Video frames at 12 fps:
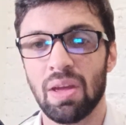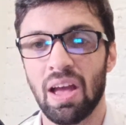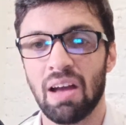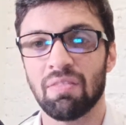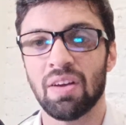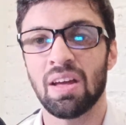
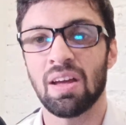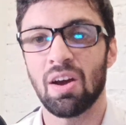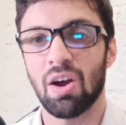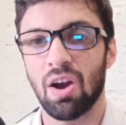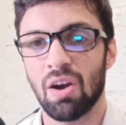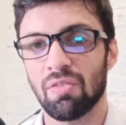have
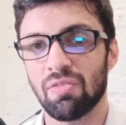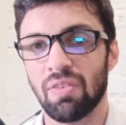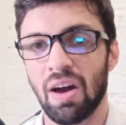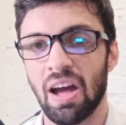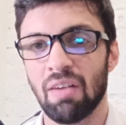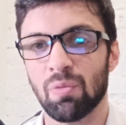our
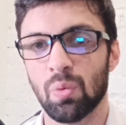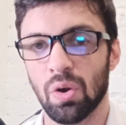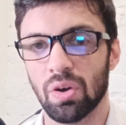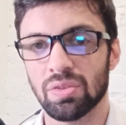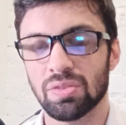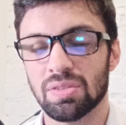5
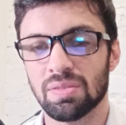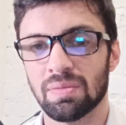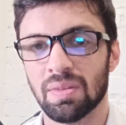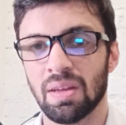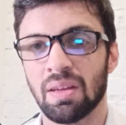words.